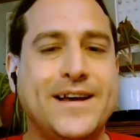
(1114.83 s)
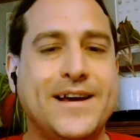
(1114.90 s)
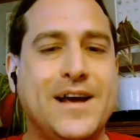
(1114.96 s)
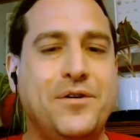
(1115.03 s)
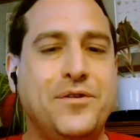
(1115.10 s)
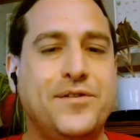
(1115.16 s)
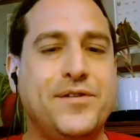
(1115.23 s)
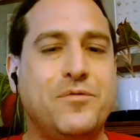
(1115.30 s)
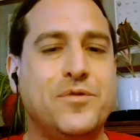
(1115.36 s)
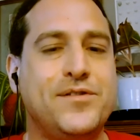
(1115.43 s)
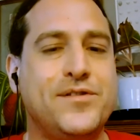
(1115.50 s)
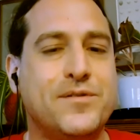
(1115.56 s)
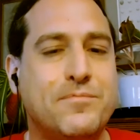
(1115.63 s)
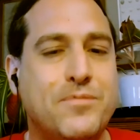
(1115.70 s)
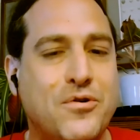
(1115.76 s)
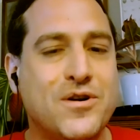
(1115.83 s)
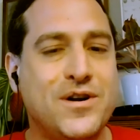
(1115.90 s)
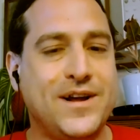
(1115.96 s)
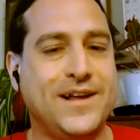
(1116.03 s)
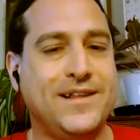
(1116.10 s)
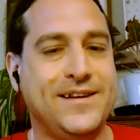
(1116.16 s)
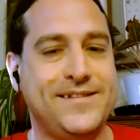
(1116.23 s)
the council was
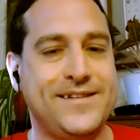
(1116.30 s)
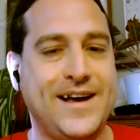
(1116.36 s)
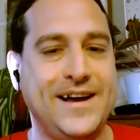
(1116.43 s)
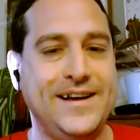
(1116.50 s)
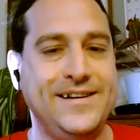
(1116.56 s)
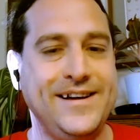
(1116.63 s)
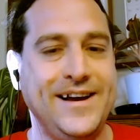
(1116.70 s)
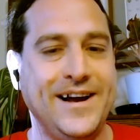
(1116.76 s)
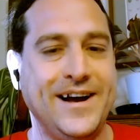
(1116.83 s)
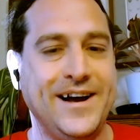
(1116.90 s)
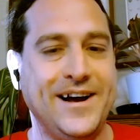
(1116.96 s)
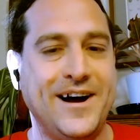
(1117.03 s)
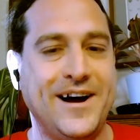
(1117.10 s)
supporting this idea